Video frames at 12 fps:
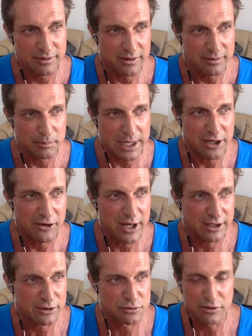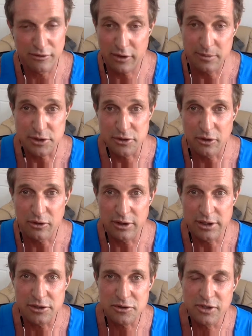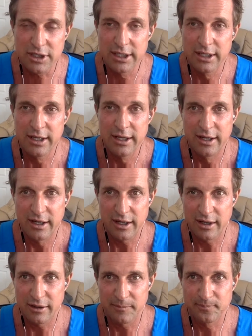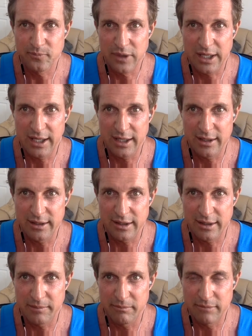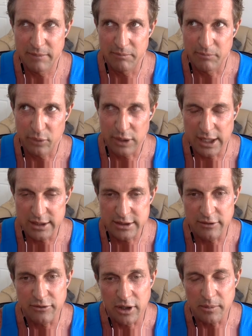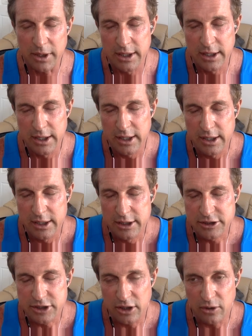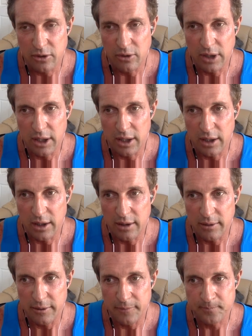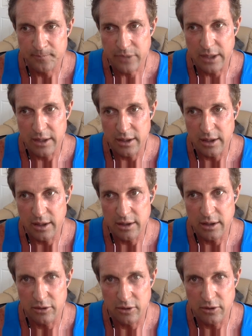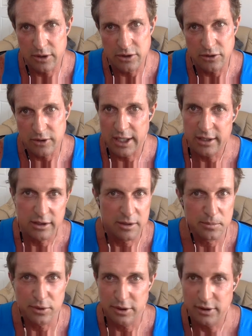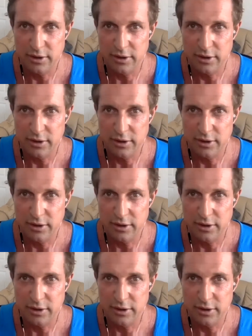biohackers were the pharmaceutical industry. Uh, and I'm, I'm pretty anti pharma. So, uh, you know you can do that you can put